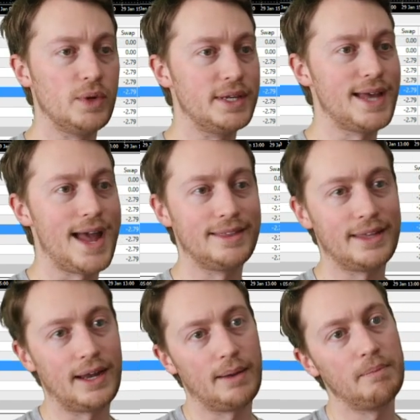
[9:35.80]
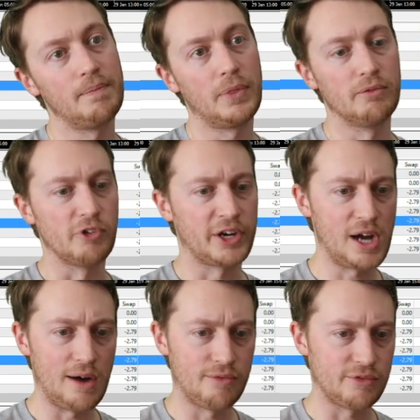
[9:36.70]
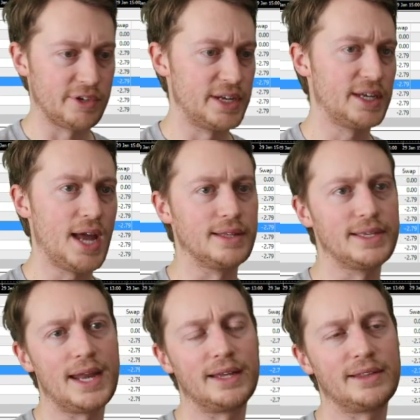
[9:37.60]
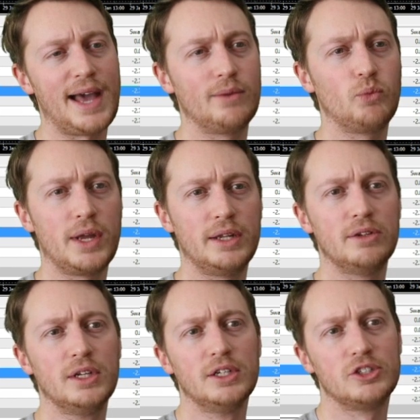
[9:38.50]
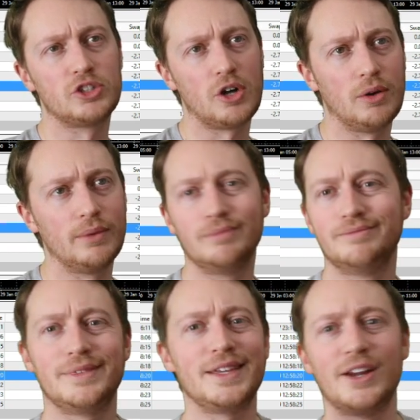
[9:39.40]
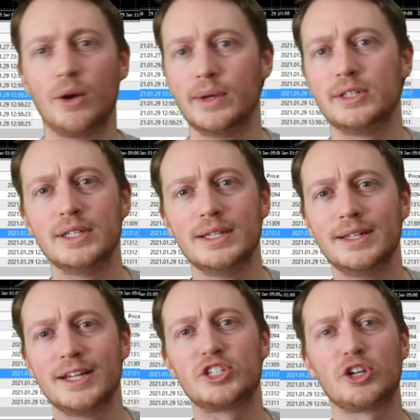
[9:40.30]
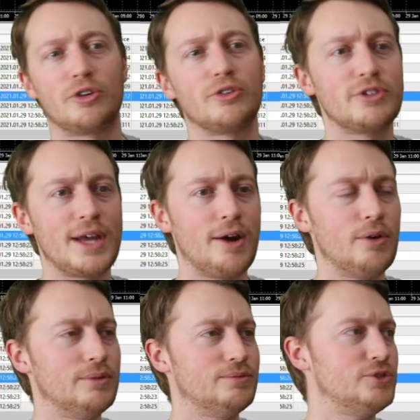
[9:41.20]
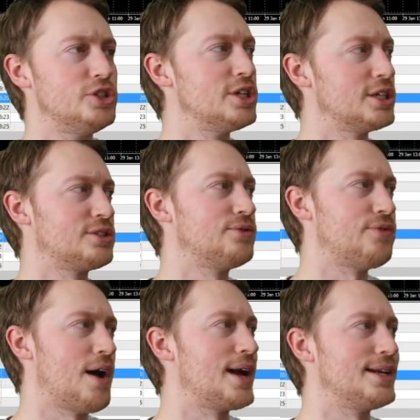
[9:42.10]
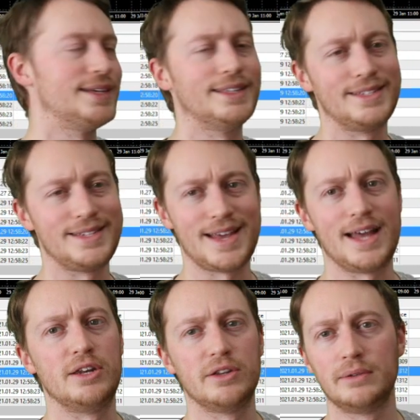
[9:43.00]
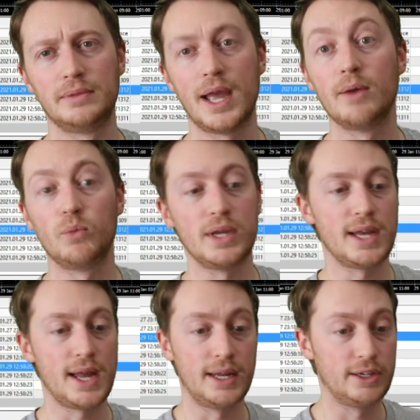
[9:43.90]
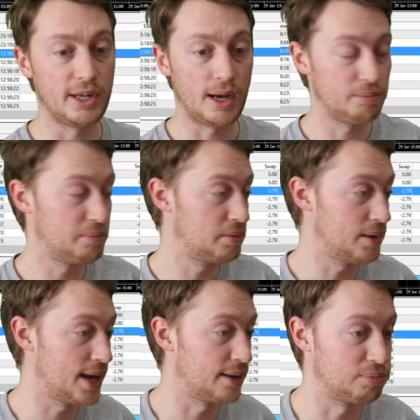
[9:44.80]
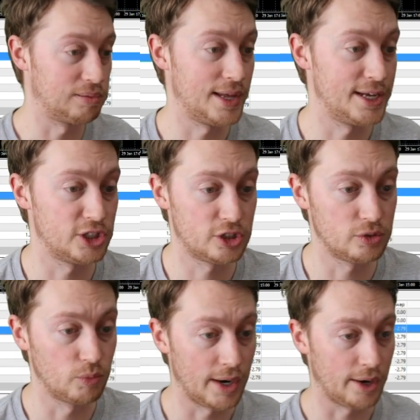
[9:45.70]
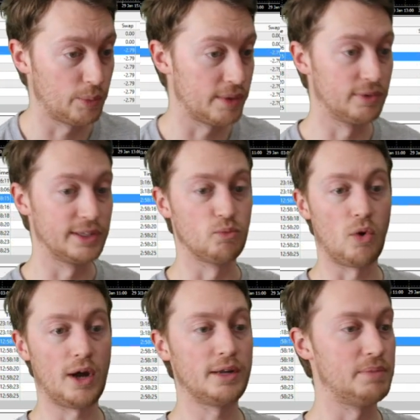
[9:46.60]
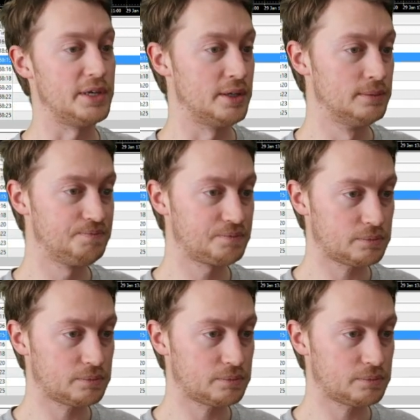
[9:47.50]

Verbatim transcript: We ended up recovering and getting that win. So, you know, it, it turned out just fine in the end. And we ended up at a place where we really want to be,